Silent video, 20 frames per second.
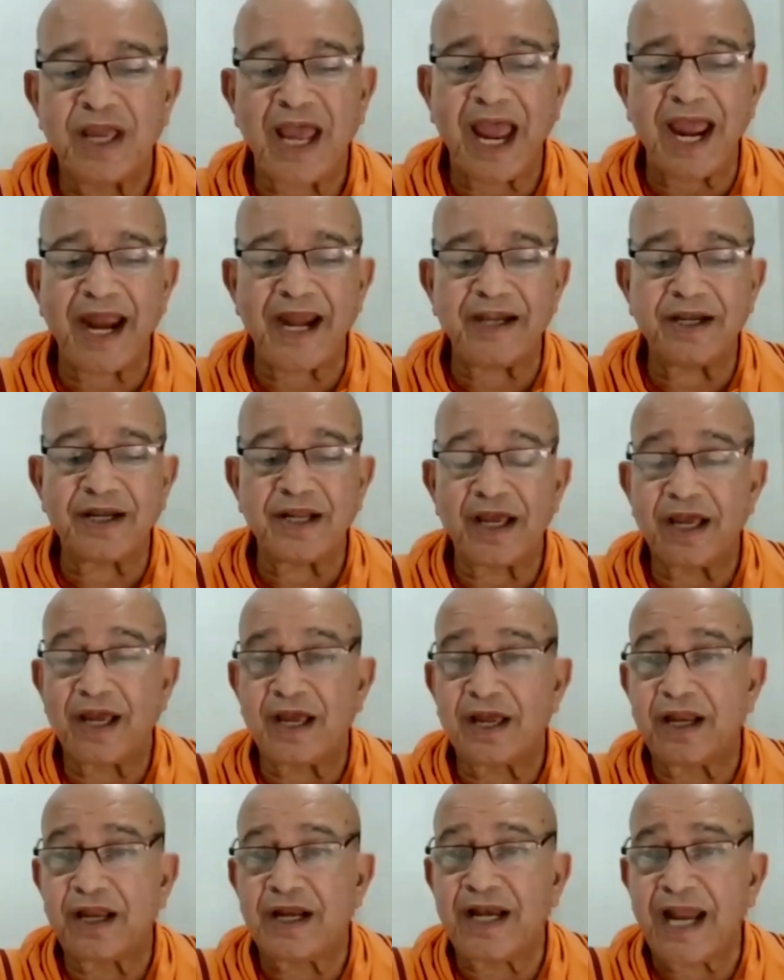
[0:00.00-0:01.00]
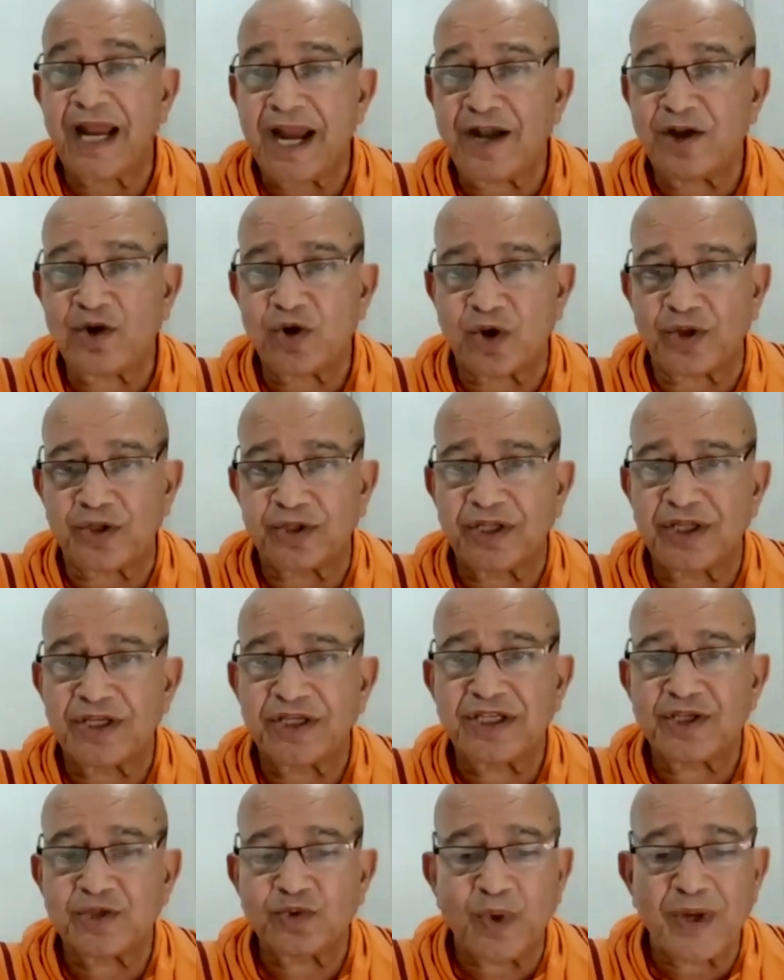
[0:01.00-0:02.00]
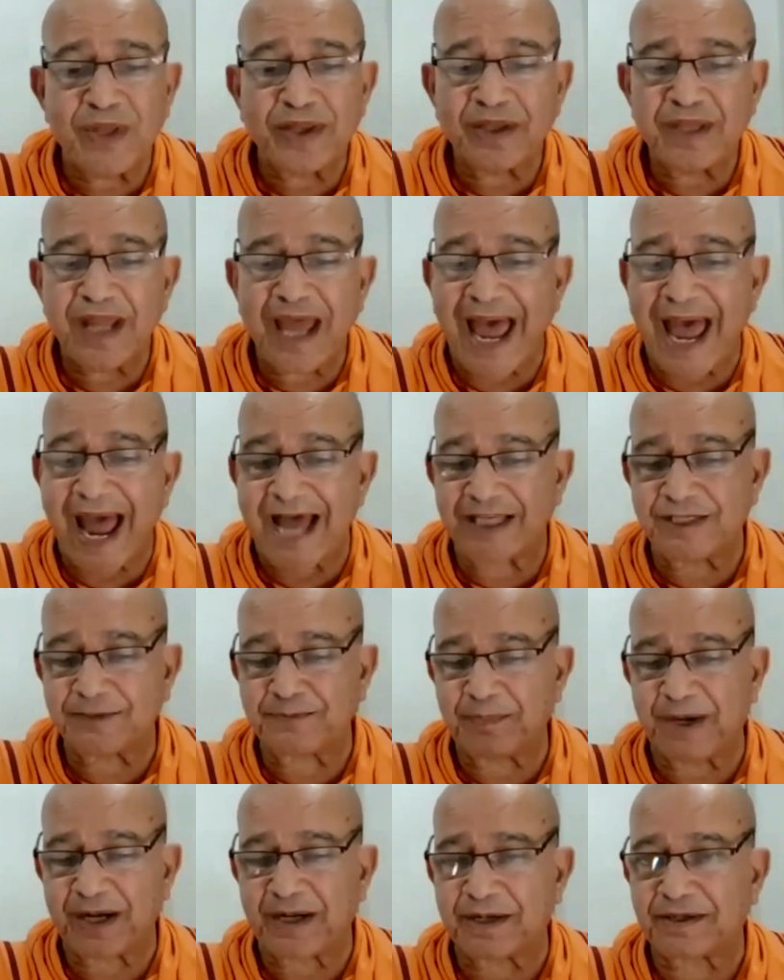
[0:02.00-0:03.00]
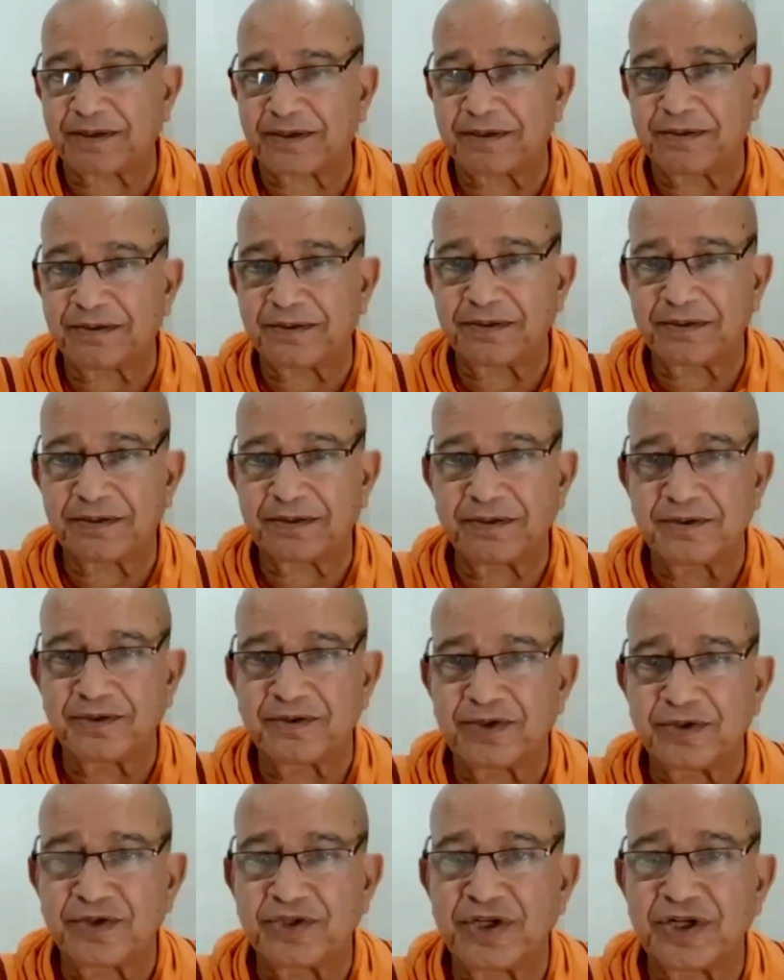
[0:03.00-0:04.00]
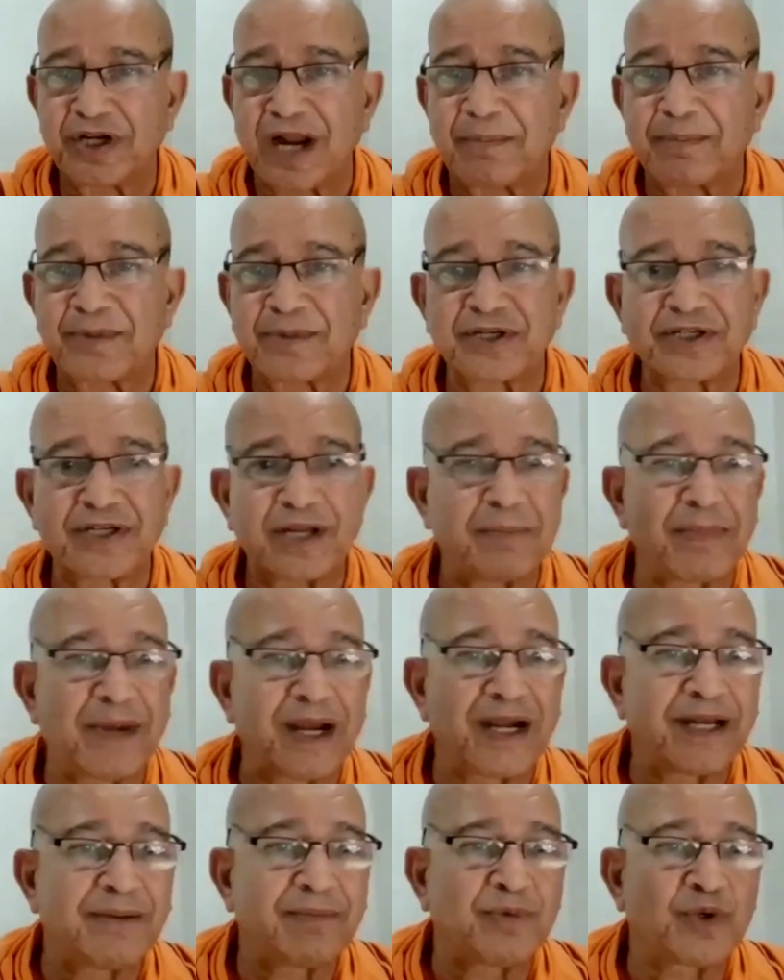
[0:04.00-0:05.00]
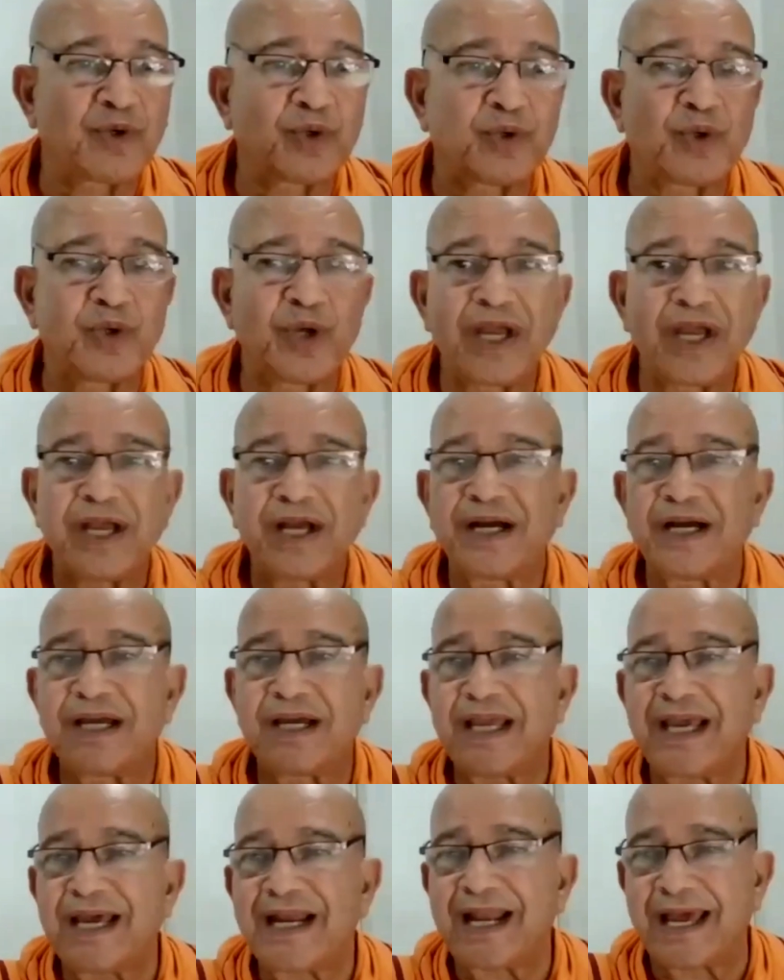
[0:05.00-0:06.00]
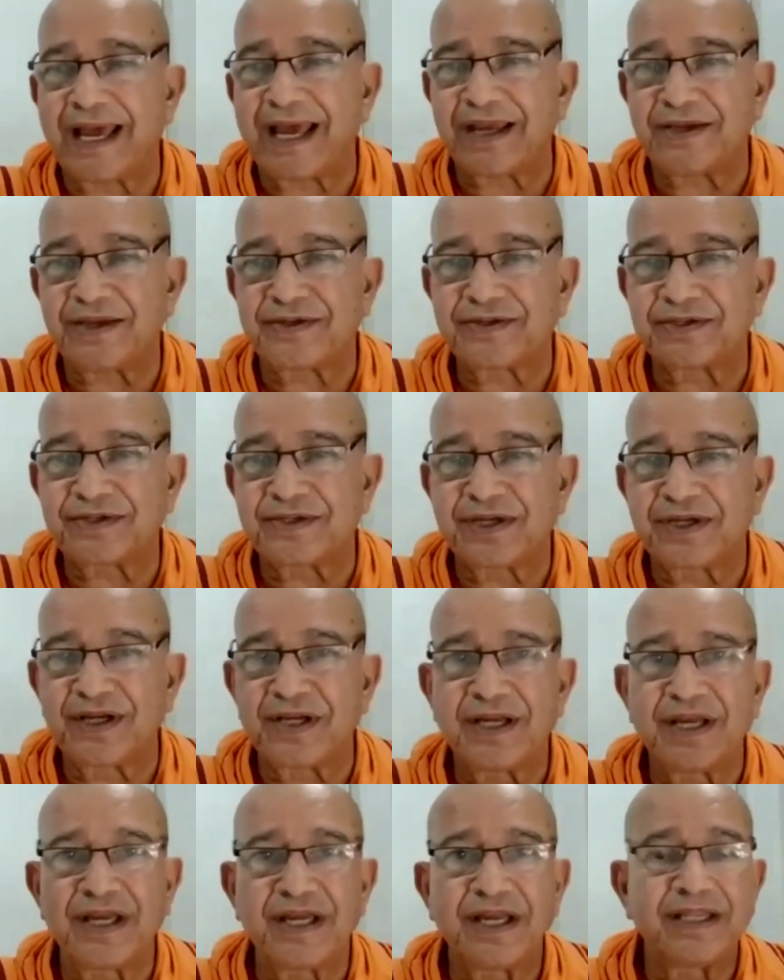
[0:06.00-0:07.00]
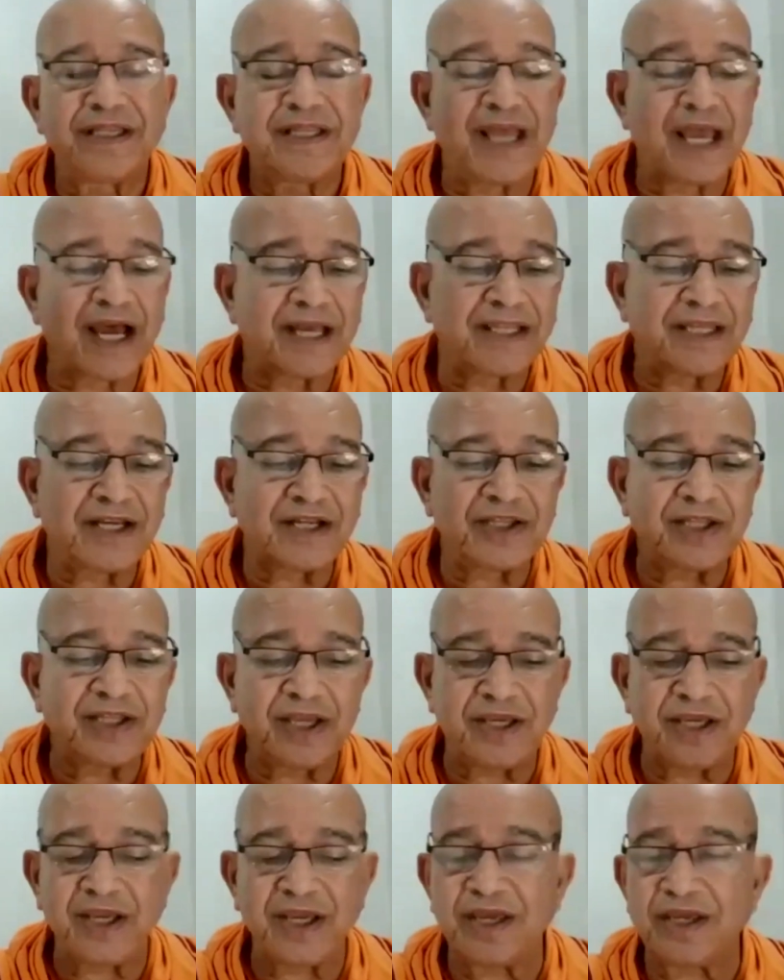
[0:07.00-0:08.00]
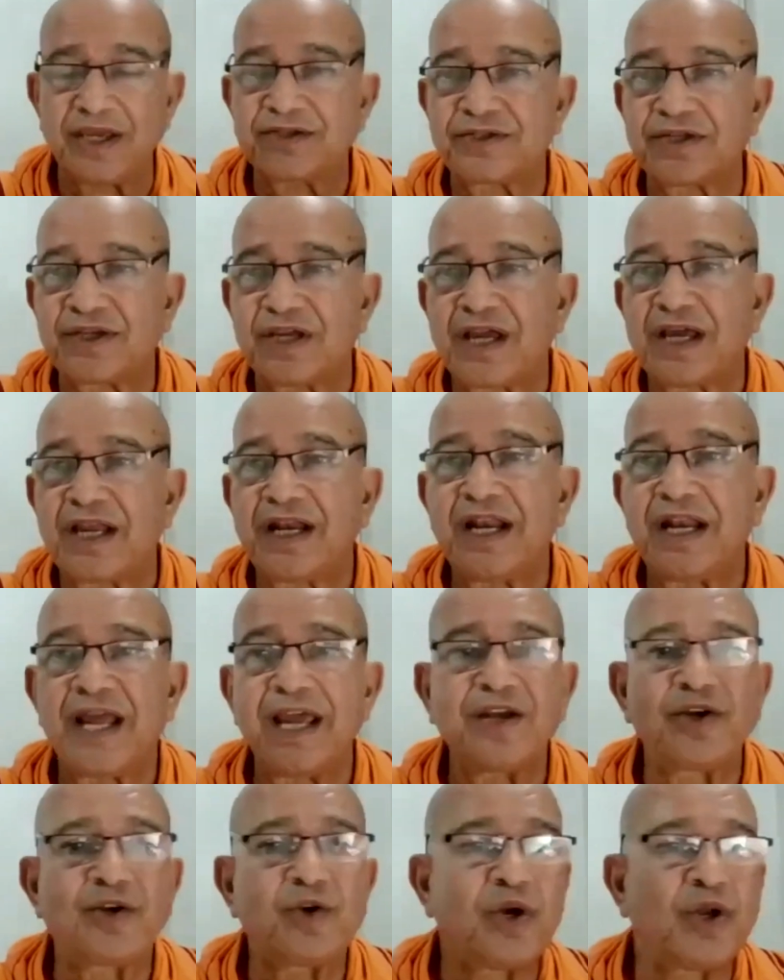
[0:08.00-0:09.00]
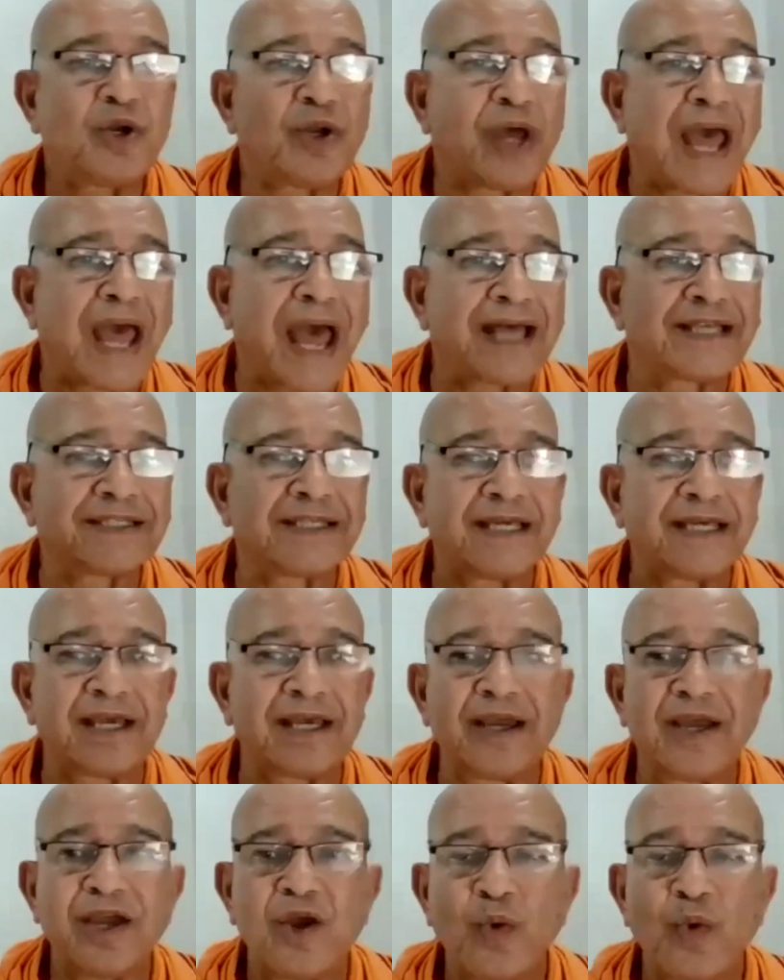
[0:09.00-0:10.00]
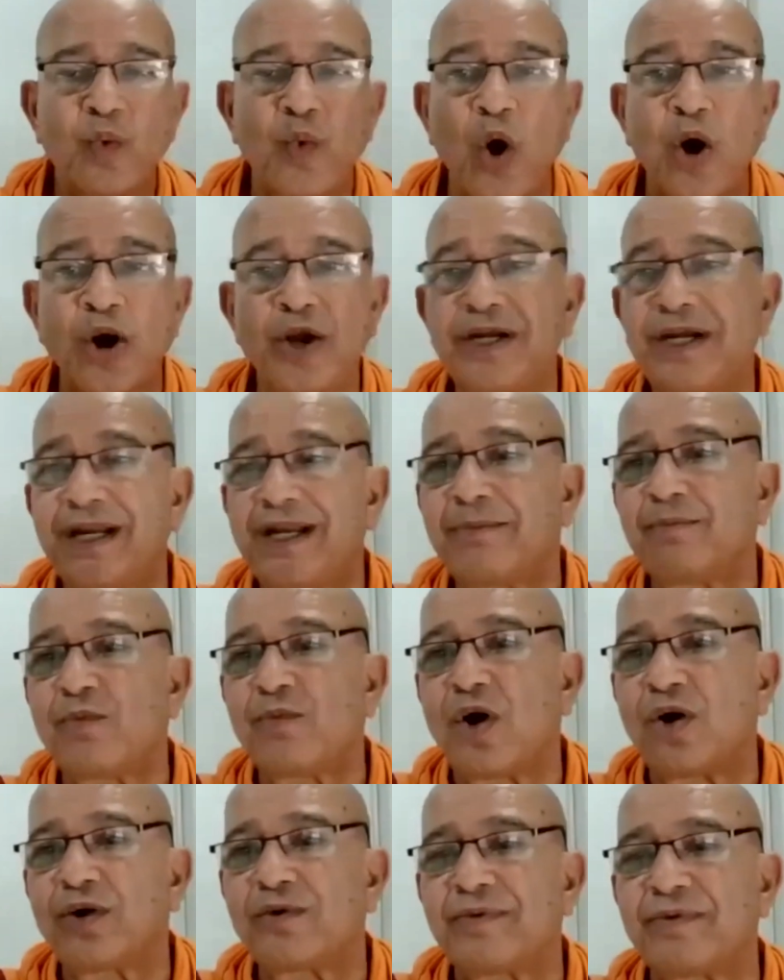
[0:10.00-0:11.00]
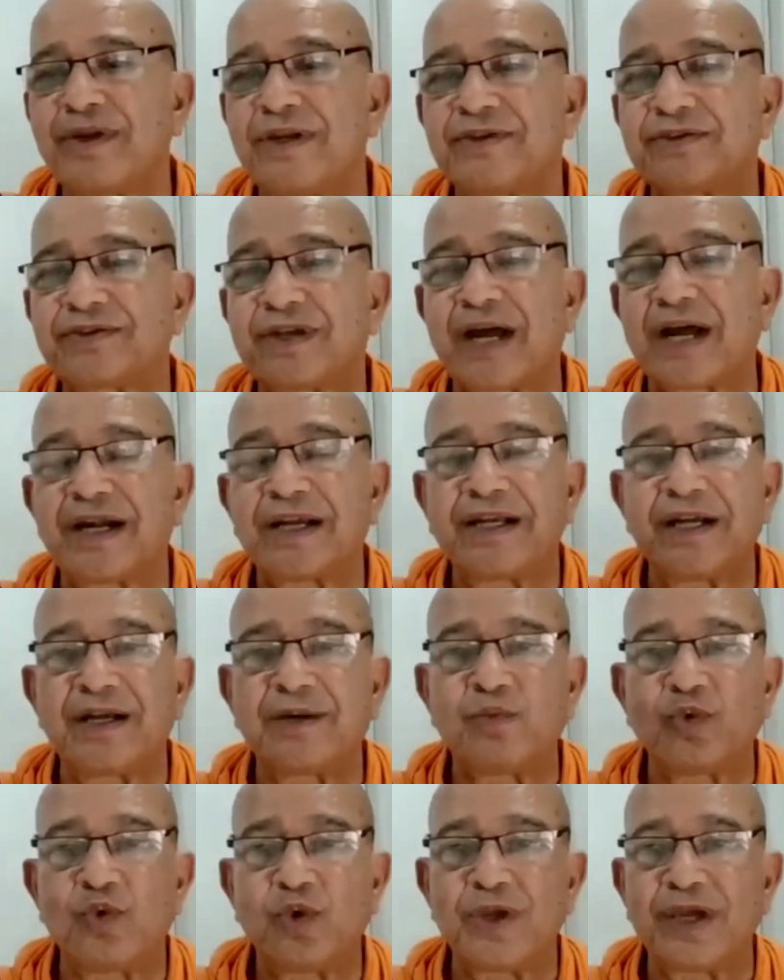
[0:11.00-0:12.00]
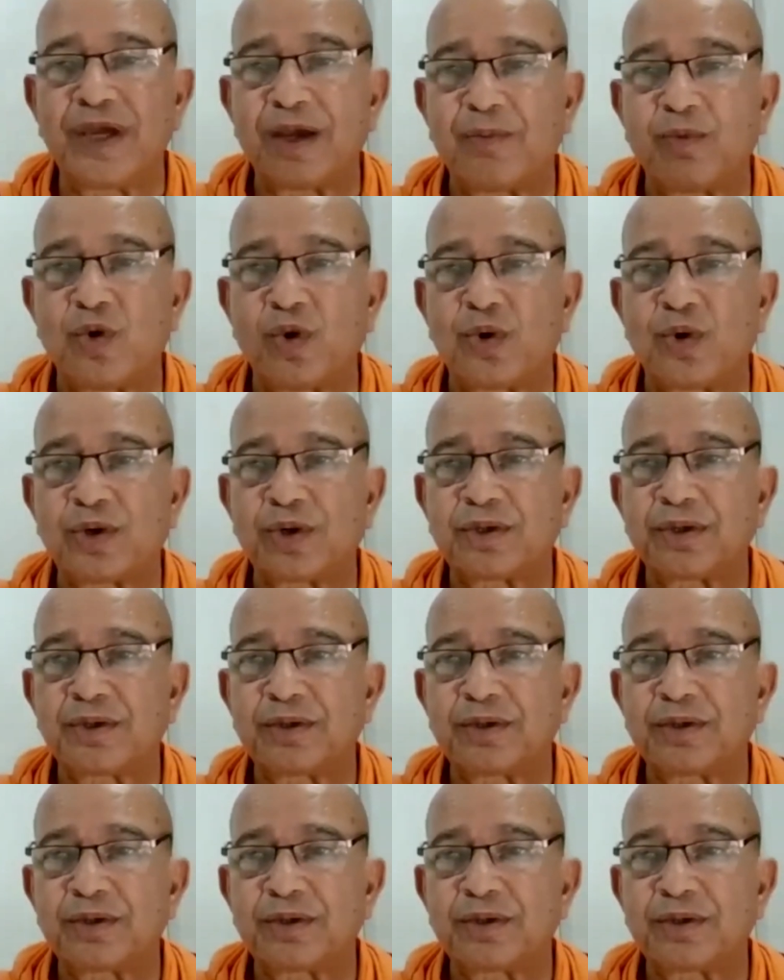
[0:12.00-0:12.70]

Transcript: And later on, this is one aspect Sri Ramakrishna made him to realize. The other thing is, later on, as a wandering monk, when he started moving about,